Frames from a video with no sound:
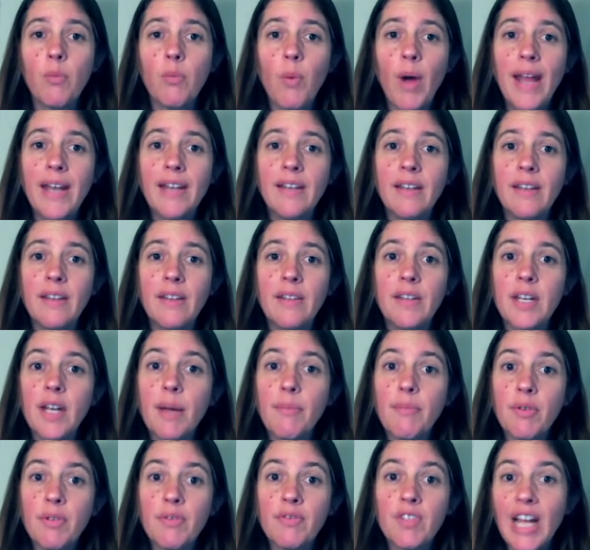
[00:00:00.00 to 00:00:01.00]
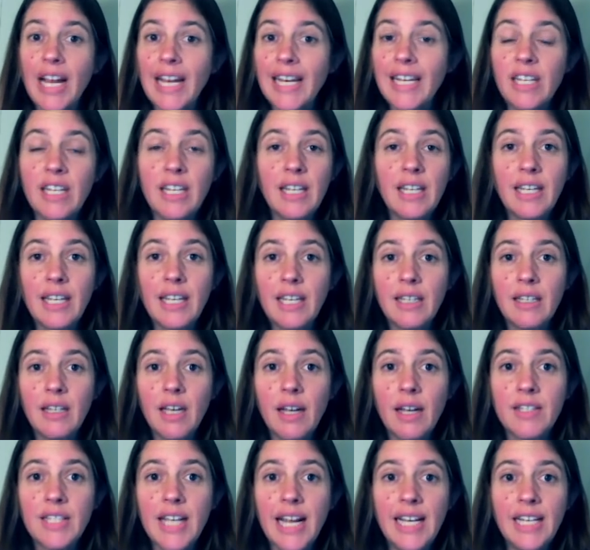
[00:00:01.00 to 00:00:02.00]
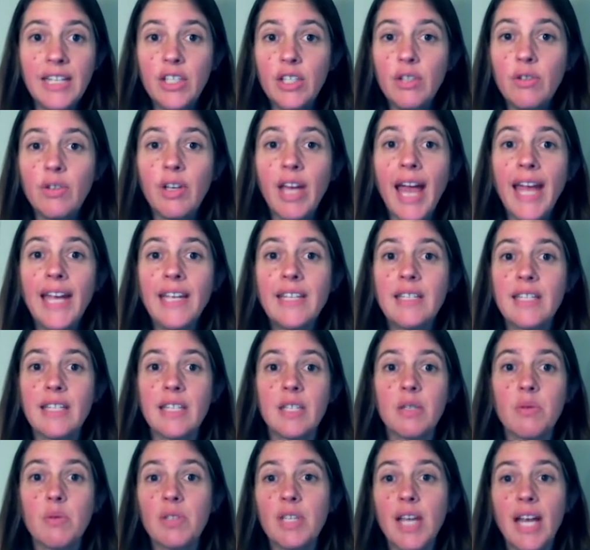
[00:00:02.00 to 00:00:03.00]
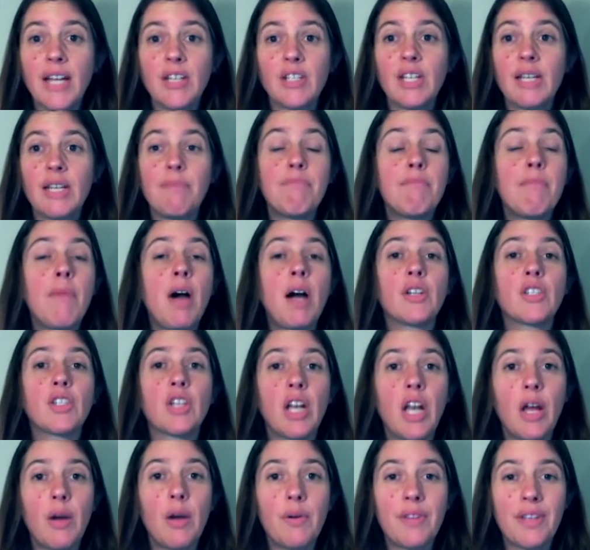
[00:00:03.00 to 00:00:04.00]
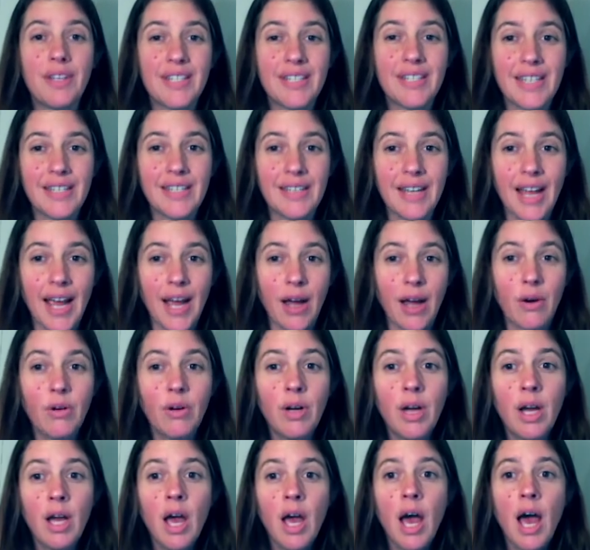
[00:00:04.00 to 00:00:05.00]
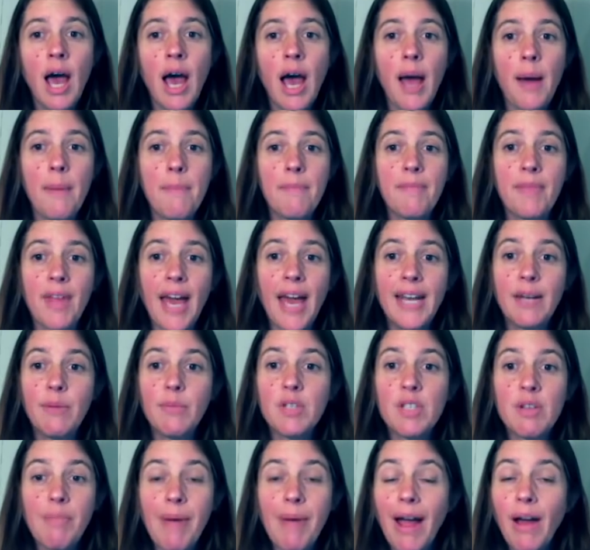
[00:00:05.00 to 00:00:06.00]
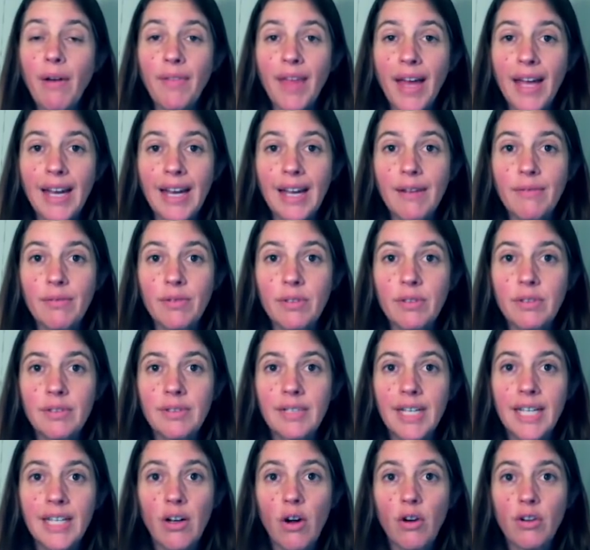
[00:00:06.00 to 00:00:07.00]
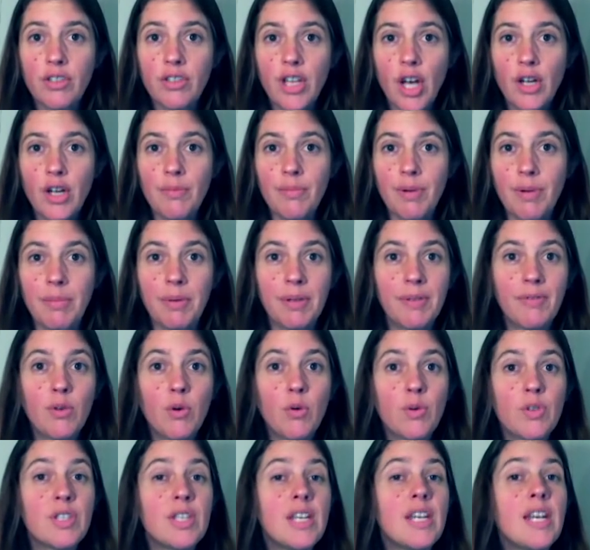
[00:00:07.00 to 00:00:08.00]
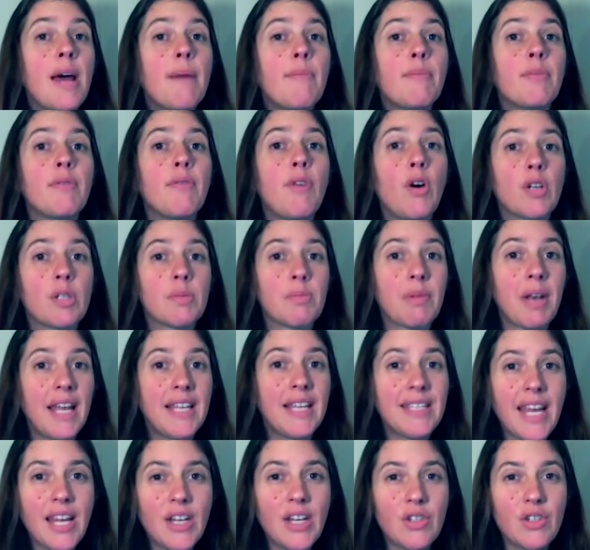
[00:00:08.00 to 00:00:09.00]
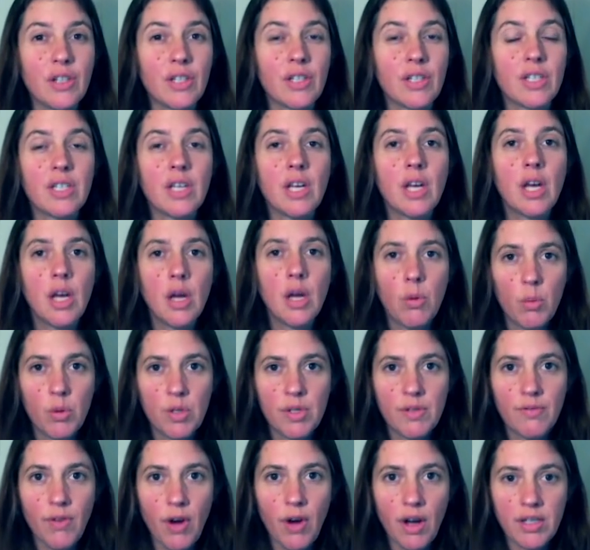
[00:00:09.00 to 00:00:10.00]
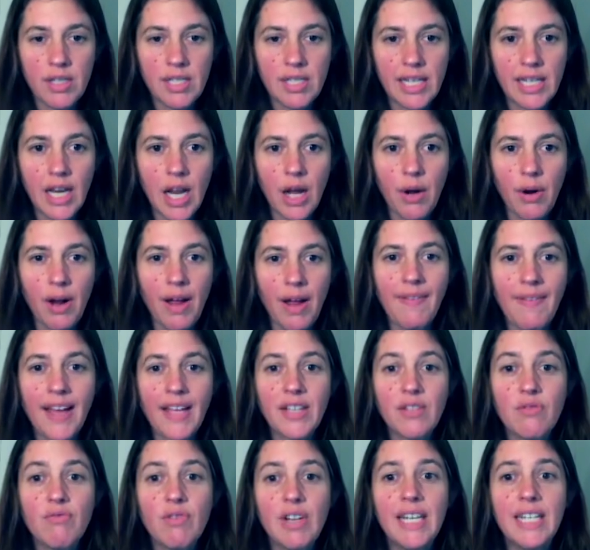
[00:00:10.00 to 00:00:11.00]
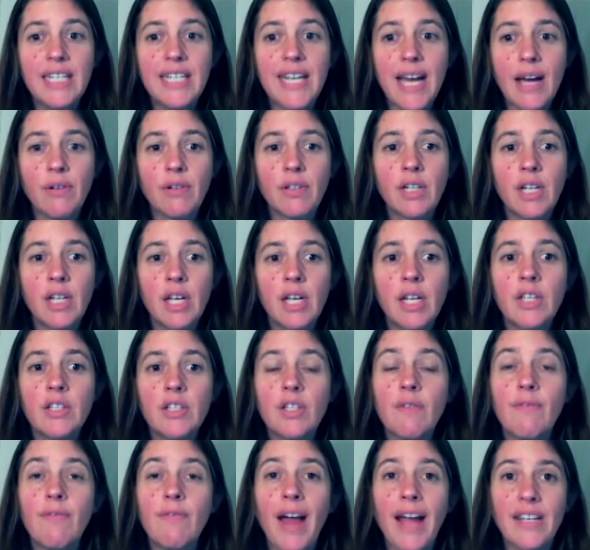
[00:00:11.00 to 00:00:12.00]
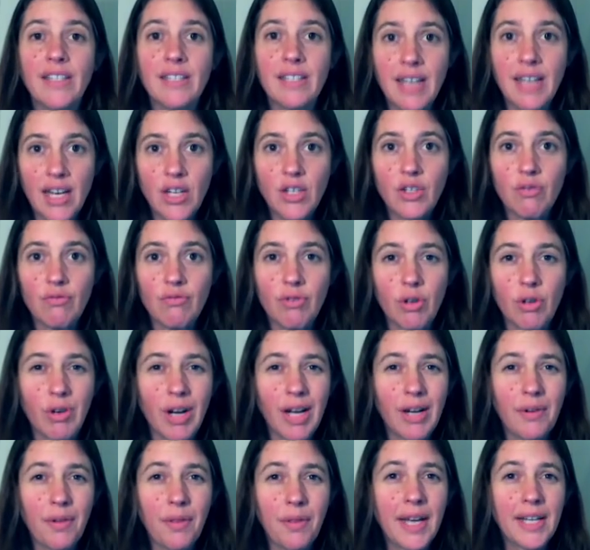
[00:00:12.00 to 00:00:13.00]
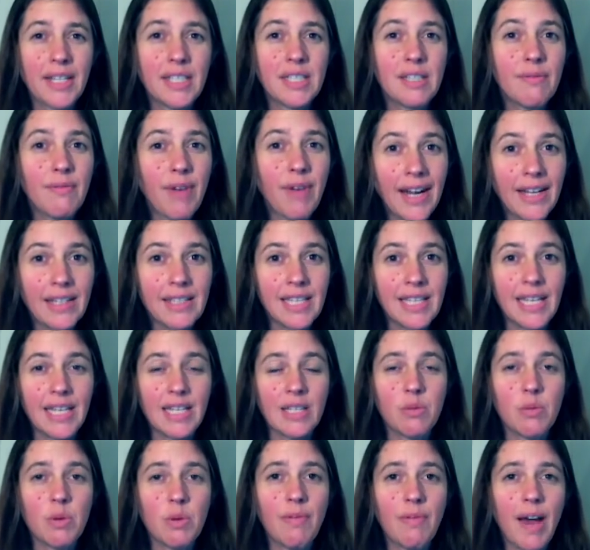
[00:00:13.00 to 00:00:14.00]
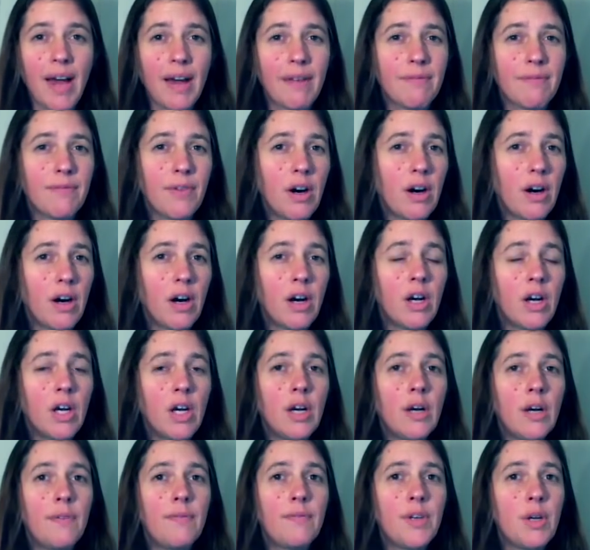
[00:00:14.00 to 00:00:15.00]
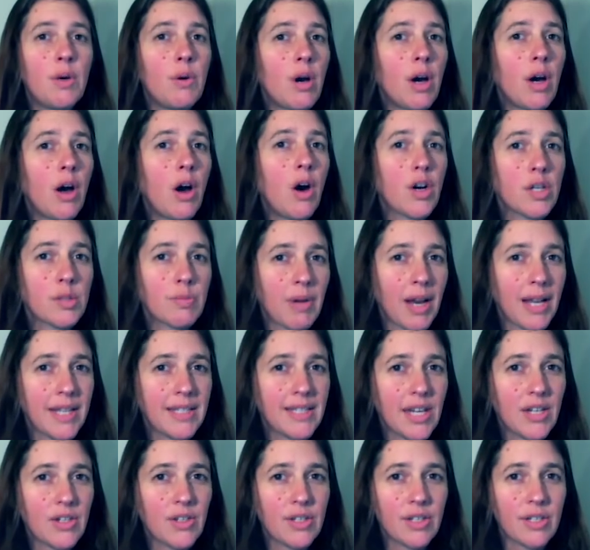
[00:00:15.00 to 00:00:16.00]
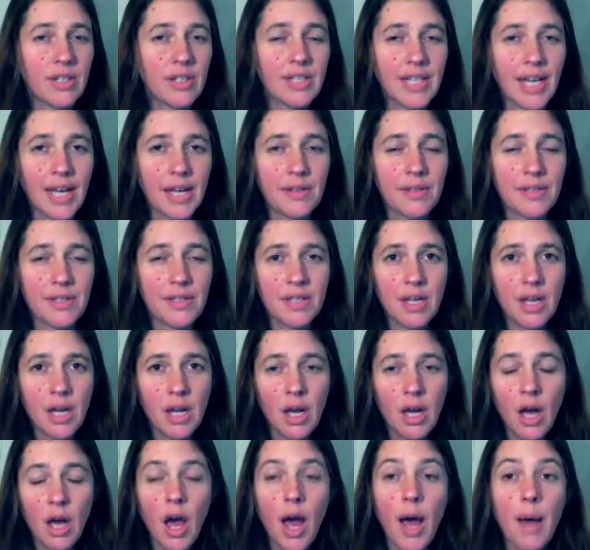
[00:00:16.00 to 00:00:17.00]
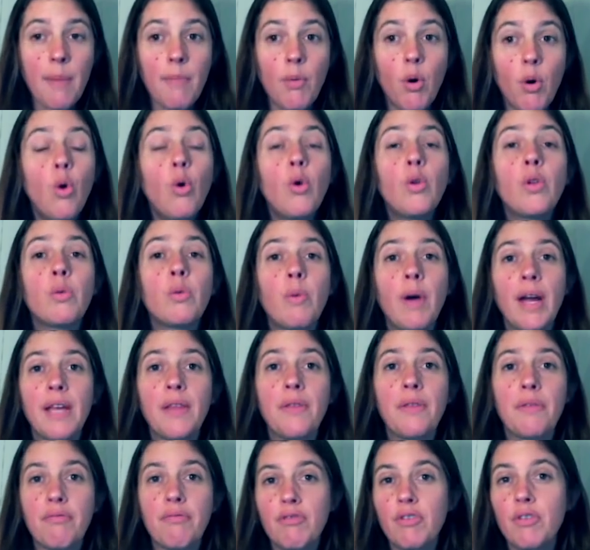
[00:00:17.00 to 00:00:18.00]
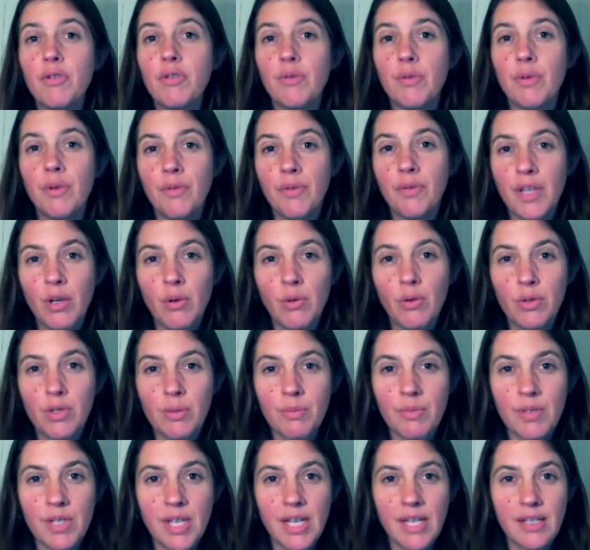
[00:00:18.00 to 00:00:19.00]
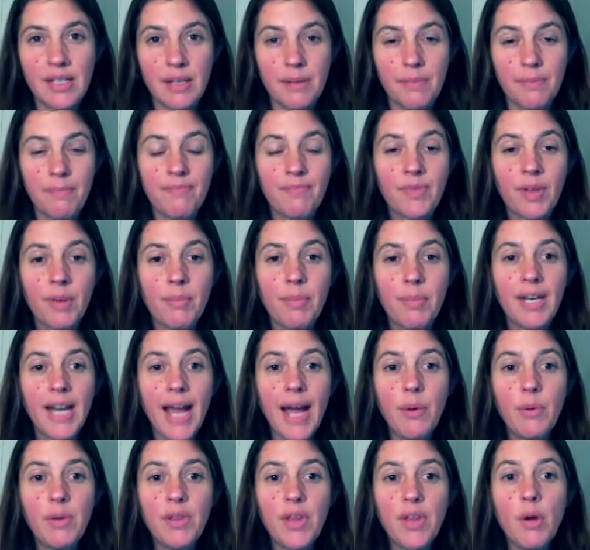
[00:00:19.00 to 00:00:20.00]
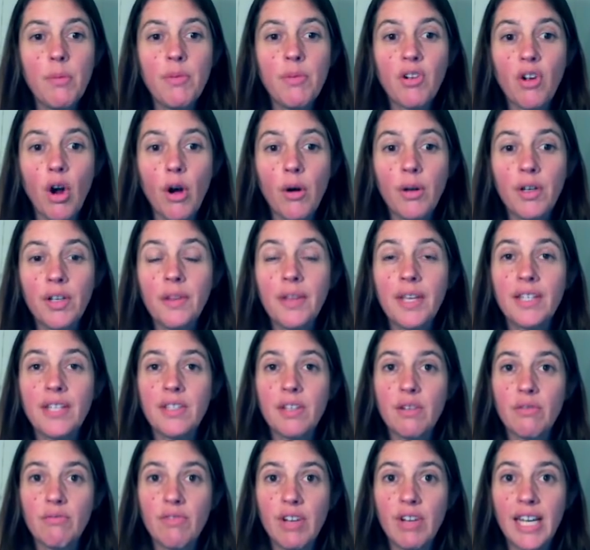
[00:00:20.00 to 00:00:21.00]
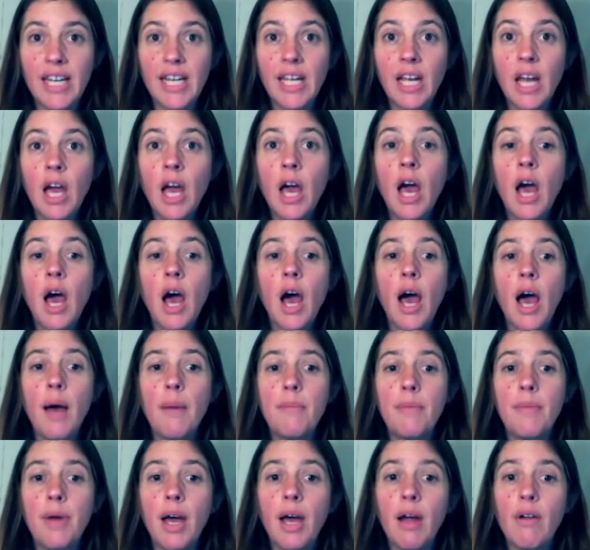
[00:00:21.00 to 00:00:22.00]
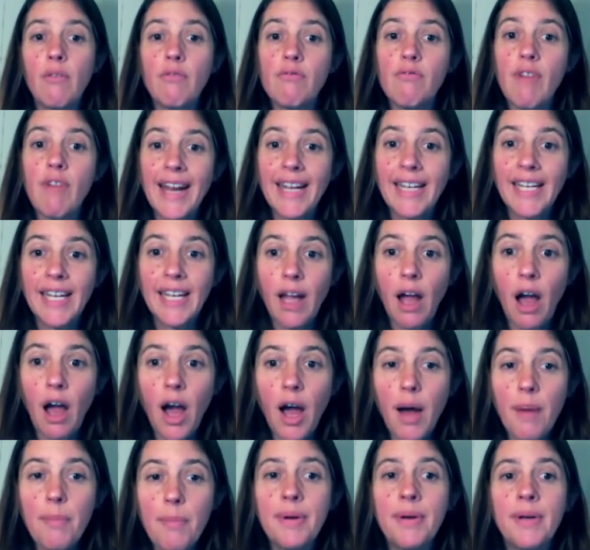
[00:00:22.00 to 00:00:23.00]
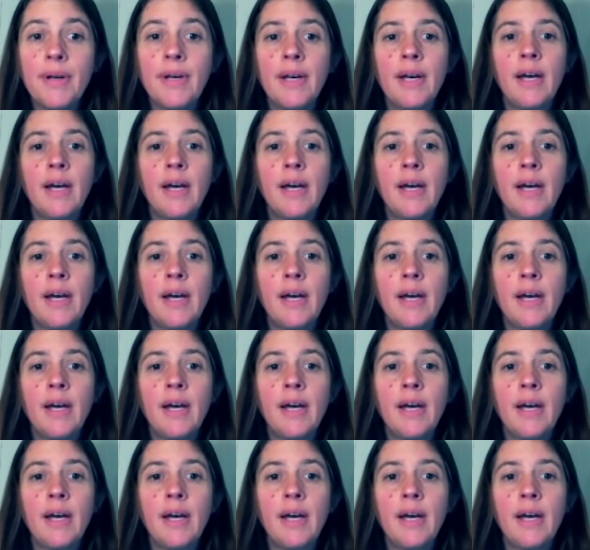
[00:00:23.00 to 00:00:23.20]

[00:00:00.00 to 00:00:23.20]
when the number of daily new cases was actually much lower than it is now. And it was about that level in October. But of course, the number of hospitalizations was vastly lower. And that's really down to vaccination rollout. Thanks to vaccines, we've had far fewer hospitalizations and deaths all the way through the autumn season. But now with Omicron, things are really ranking up.